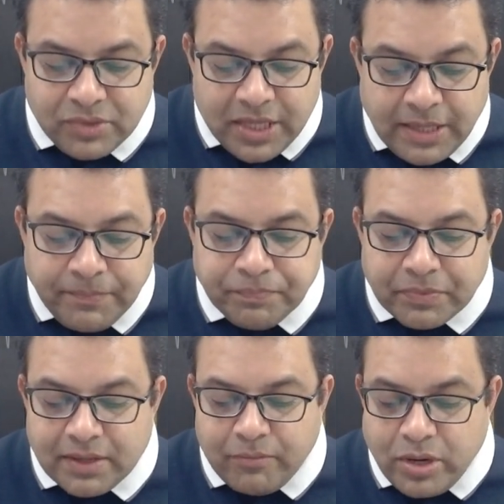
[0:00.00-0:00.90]
Then
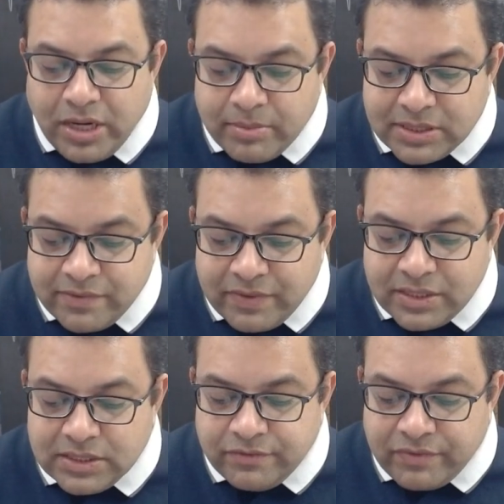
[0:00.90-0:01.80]
point number seven
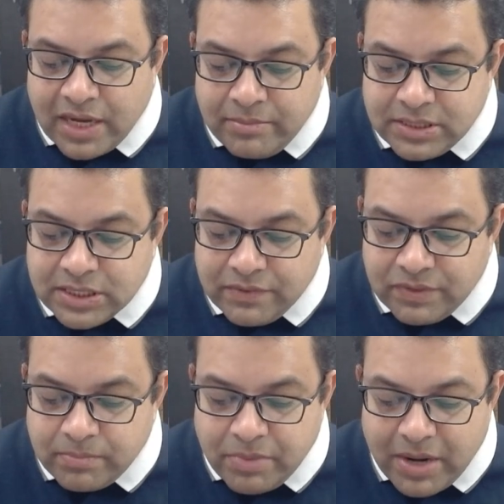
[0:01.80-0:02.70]
is defilements
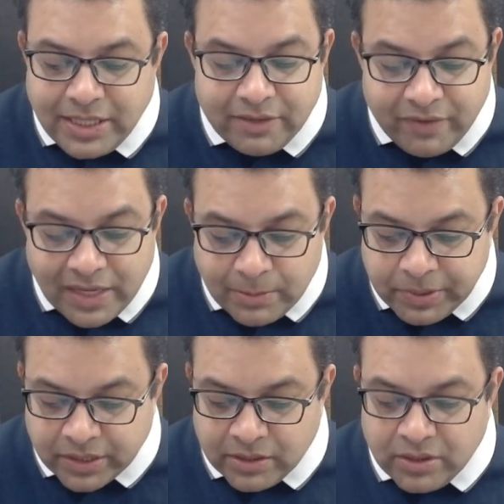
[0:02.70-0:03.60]
given up by
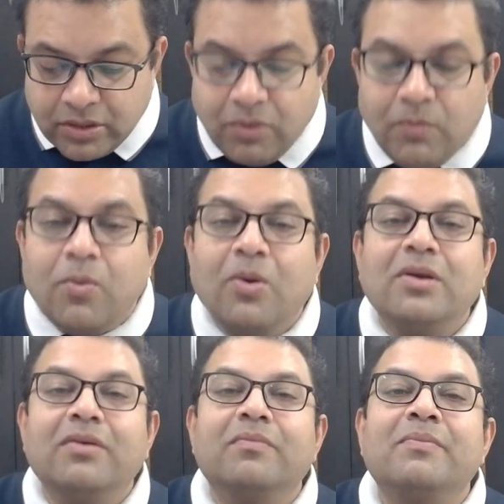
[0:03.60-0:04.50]
developing. Now
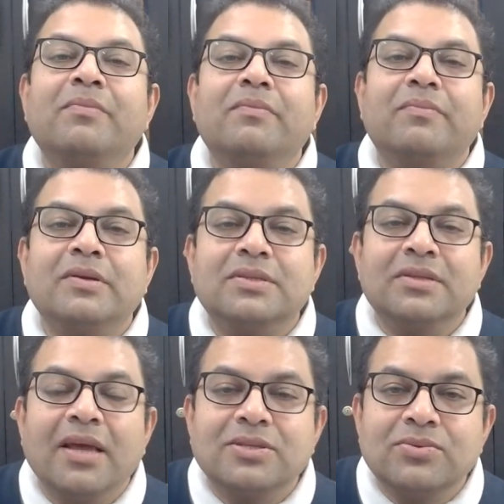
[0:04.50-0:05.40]
what the
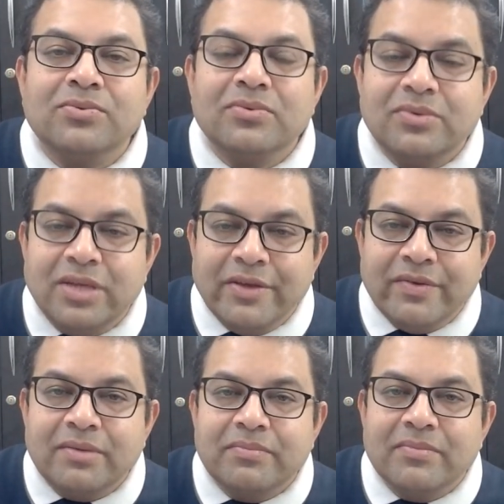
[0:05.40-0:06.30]
person has to
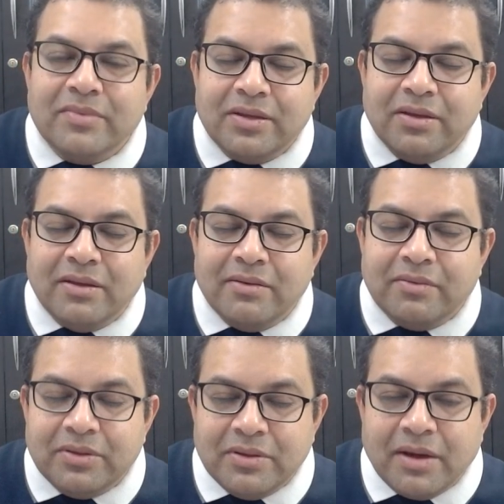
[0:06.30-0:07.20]
given up
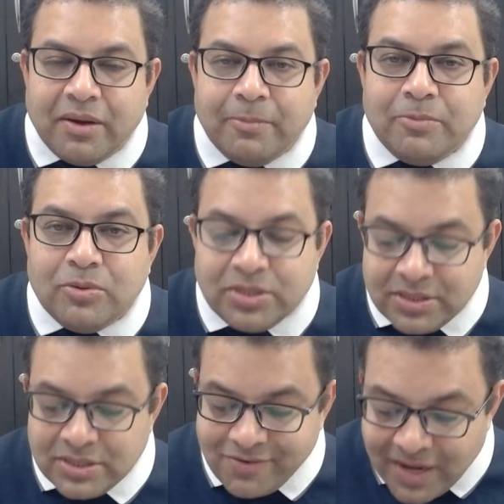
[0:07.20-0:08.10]
approach
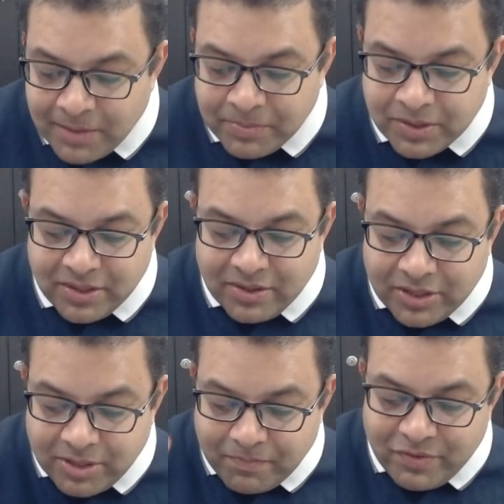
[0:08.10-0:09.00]
is develop
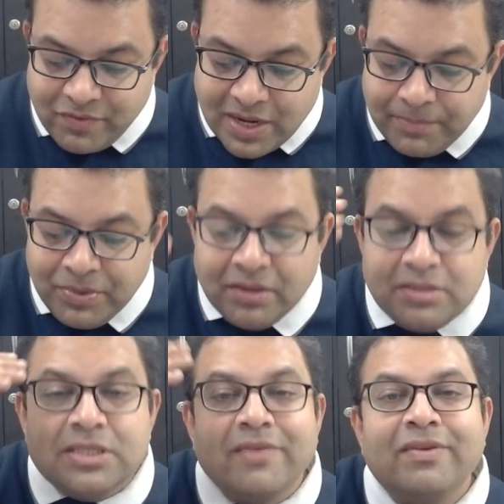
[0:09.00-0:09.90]
the
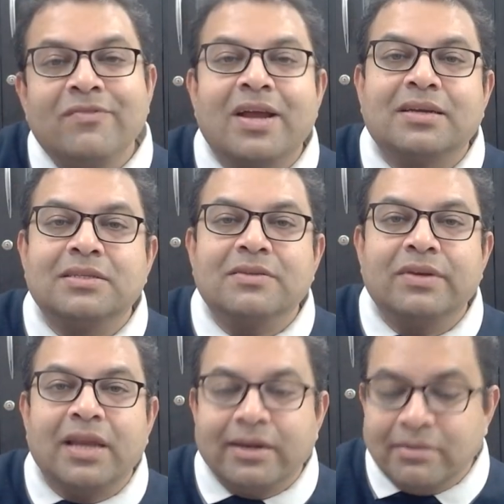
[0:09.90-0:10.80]
seven factors of
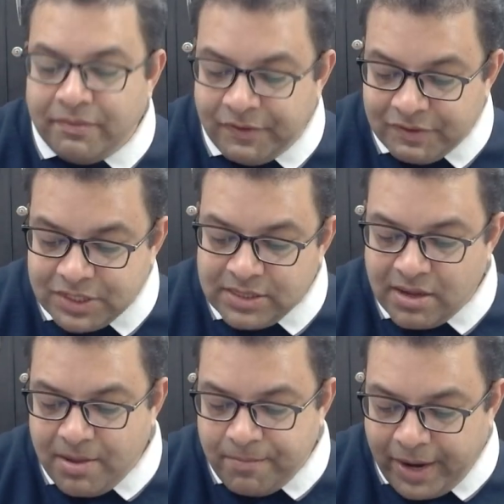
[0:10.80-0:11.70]
enlightenment, which is
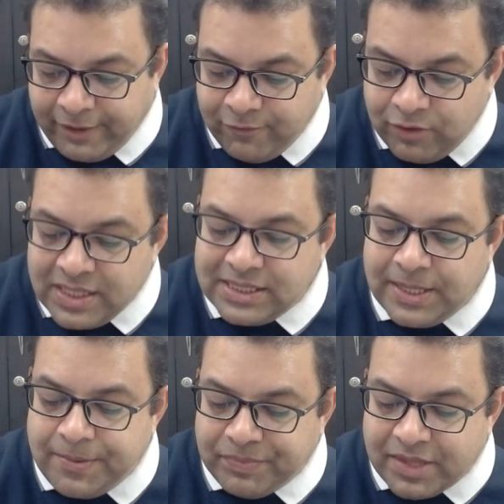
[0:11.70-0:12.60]
mindfulness,
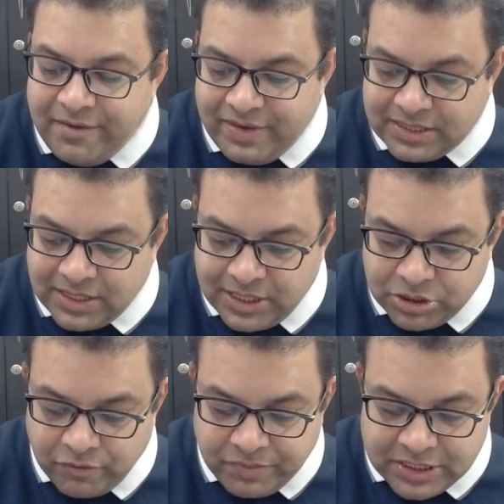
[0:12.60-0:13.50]

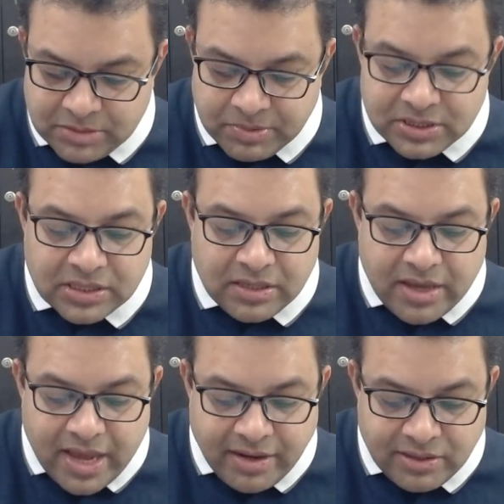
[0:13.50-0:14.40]
investigation of principles,
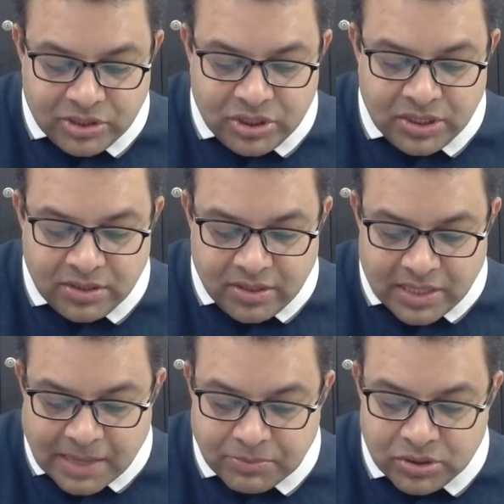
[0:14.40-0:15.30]
energy,
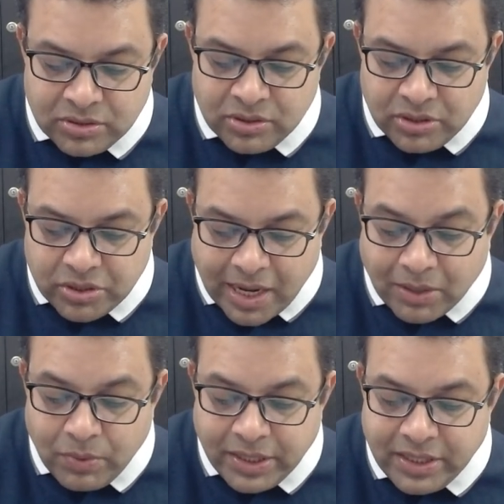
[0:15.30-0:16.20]
rapture,
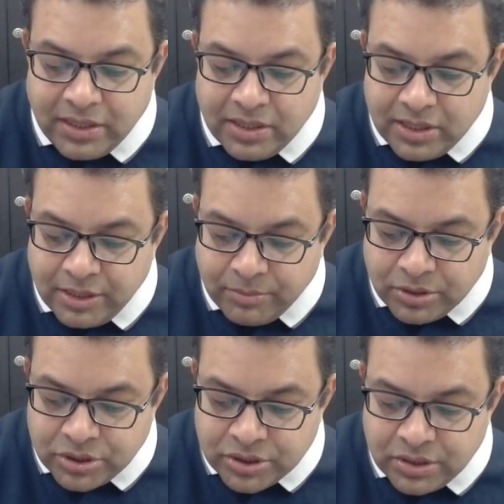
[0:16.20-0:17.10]
tranquility,
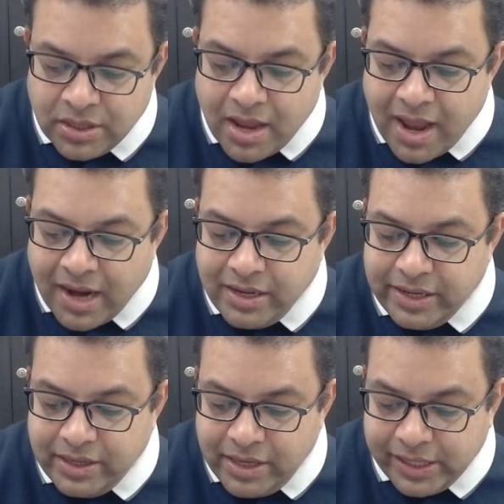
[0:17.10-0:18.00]
immersion and
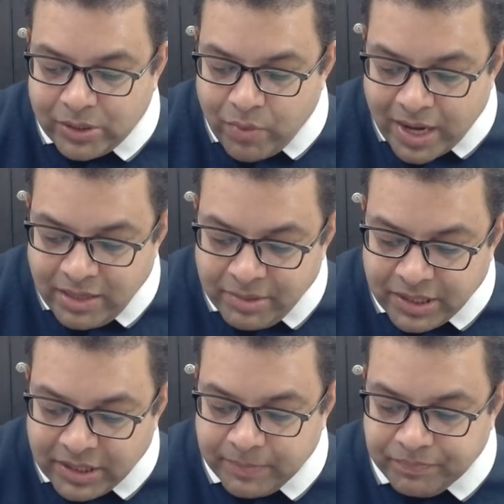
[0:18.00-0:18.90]

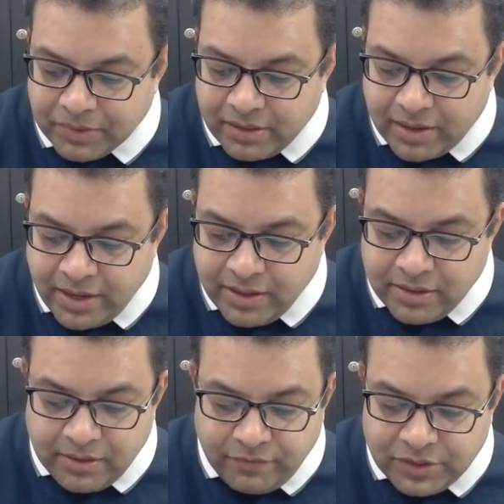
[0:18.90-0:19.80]
equanimity, right?
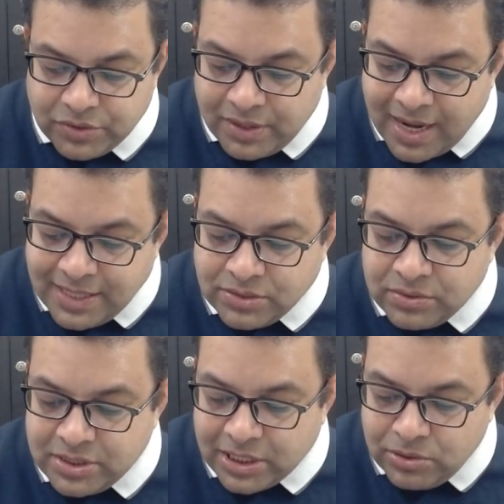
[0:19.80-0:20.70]
Which relies
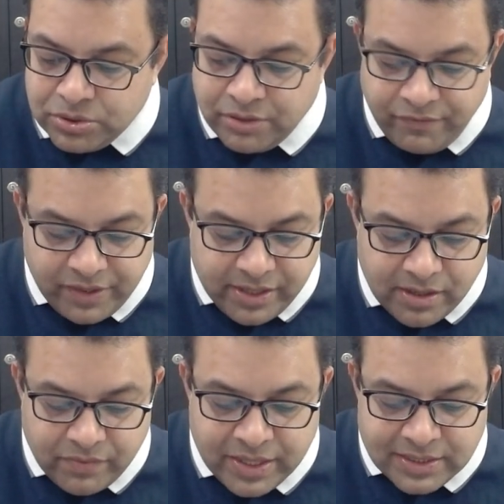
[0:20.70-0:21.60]
on seclusion,
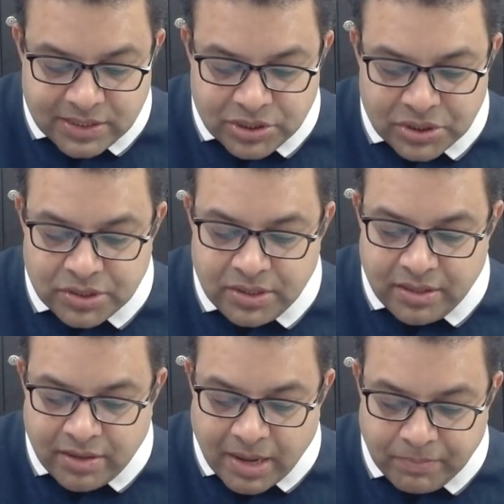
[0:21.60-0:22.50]
fading away and cessation
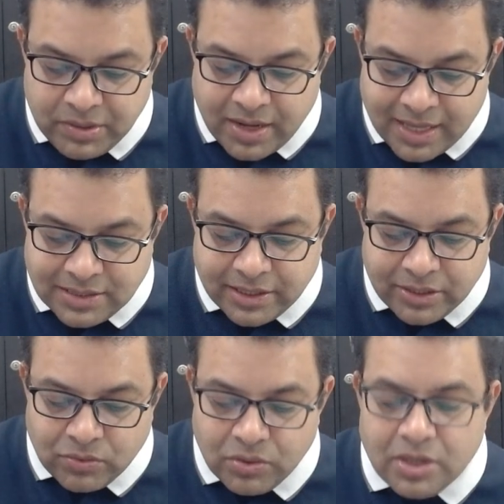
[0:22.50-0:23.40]
and ripen as
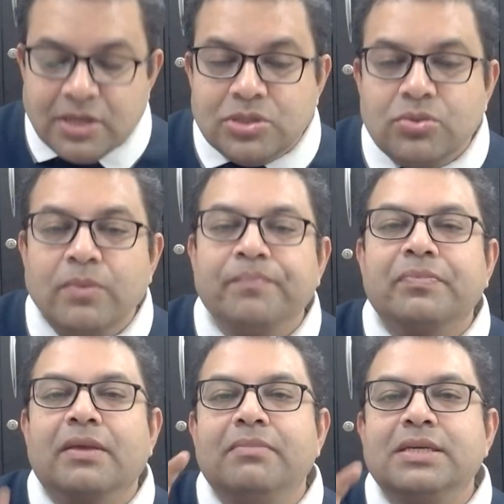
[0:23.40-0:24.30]
letting go. So
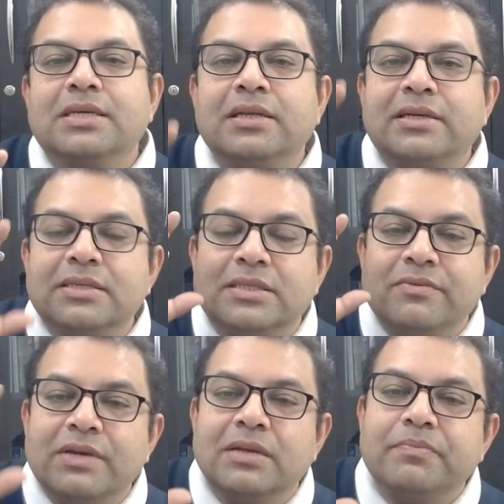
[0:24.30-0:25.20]
basically it is
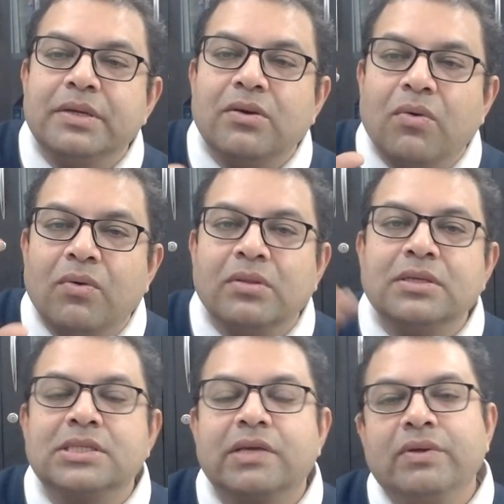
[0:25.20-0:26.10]
developing all
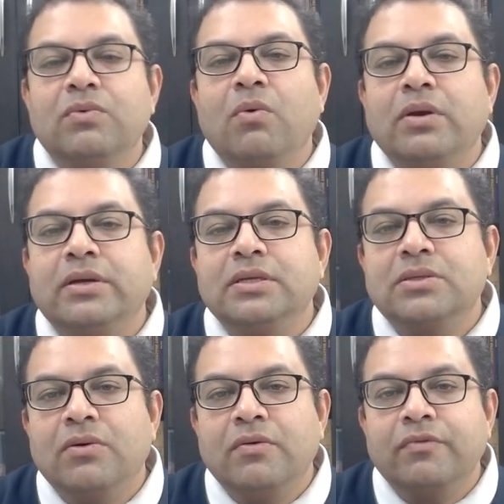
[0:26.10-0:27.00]
the seven
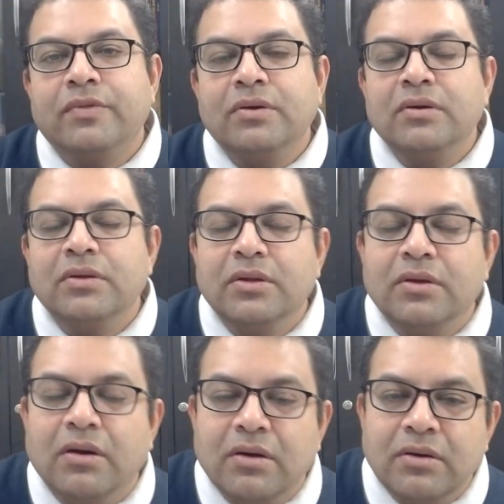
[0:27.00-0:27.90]
qualities of the
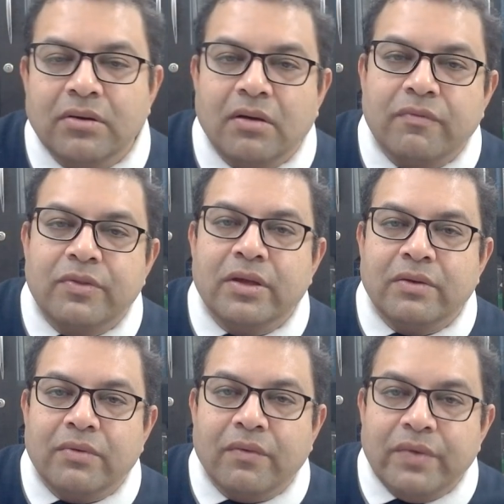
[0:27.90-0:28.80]

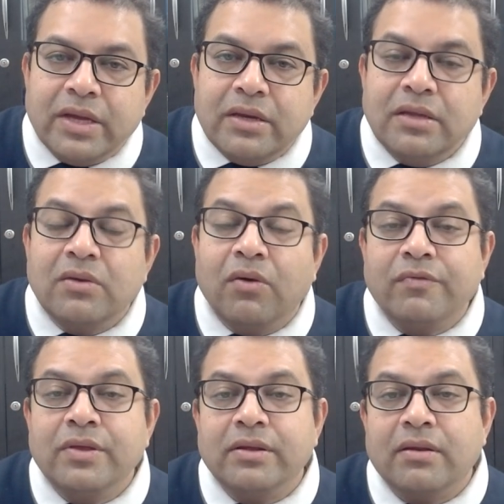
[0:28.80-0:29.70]
awakening
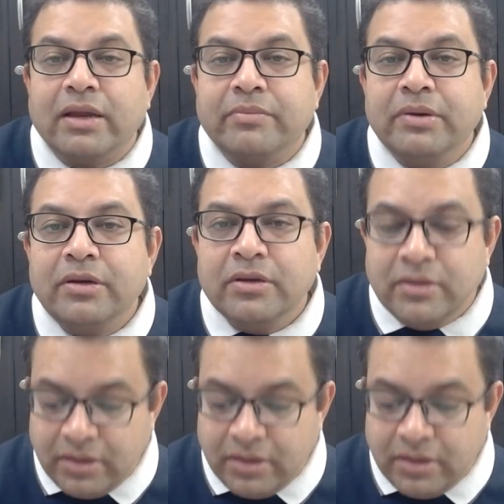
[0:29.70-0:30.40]
of the enlightenment.